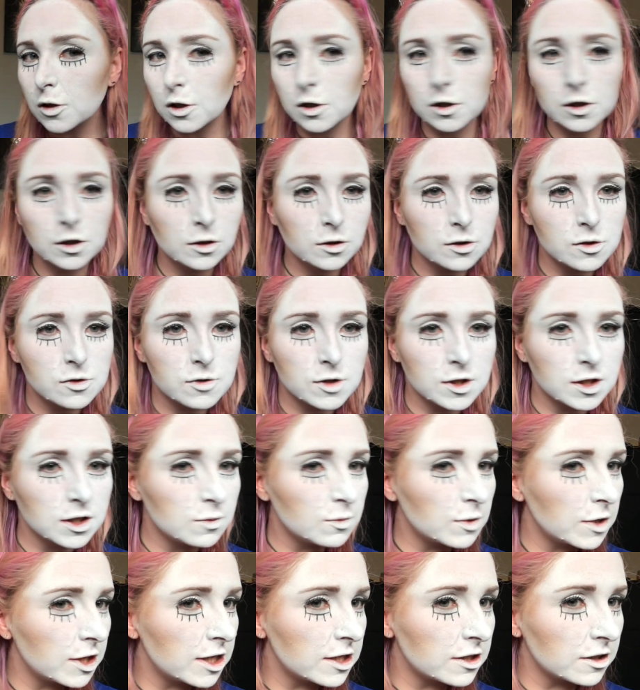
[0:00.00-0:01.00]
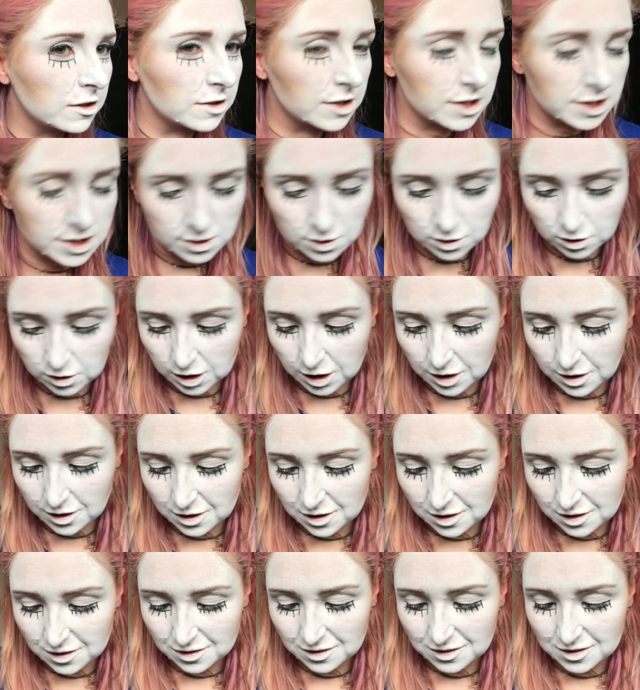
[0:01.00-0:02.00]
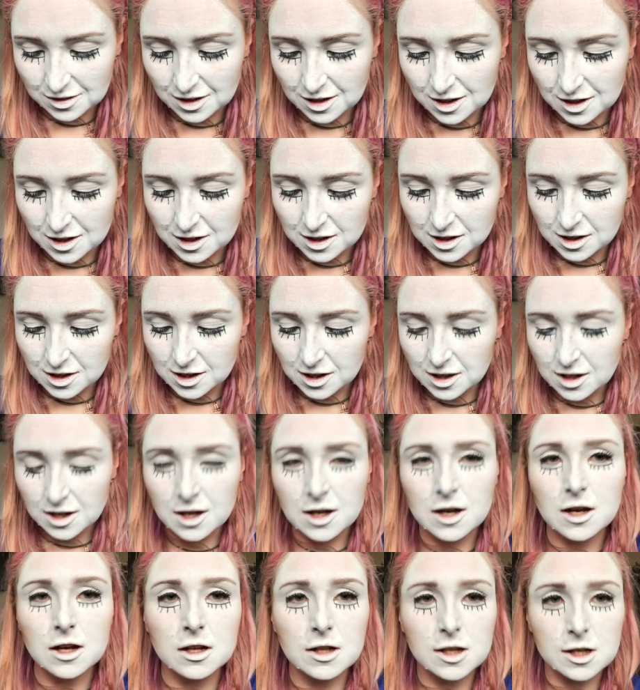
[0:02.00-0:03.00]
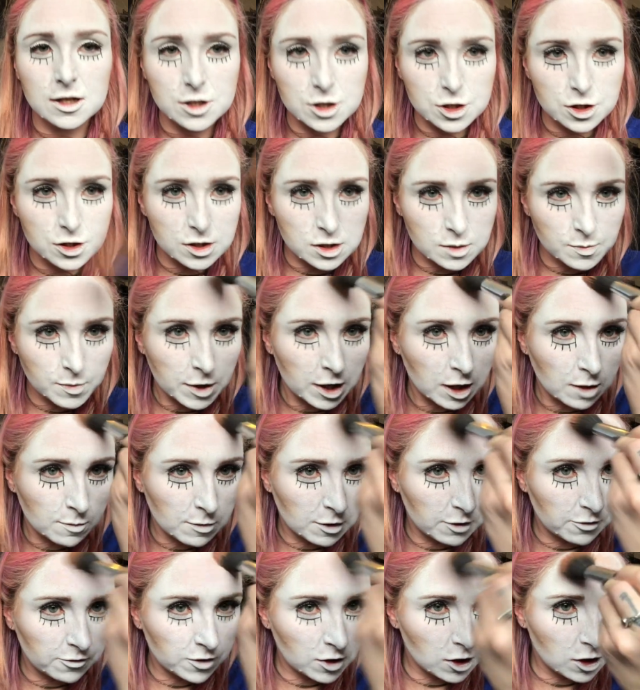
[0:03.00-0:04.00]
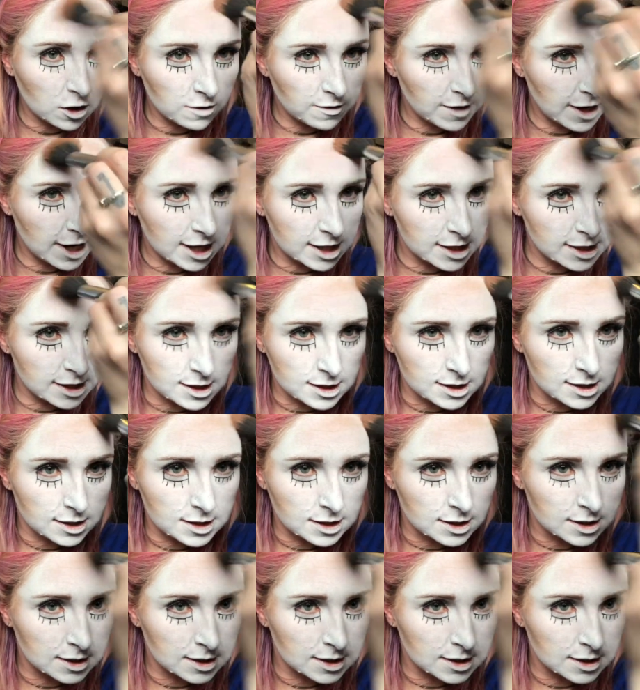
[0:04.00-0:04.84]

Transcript: God, it looks really weird on this colour. And then just a bit on my forehead.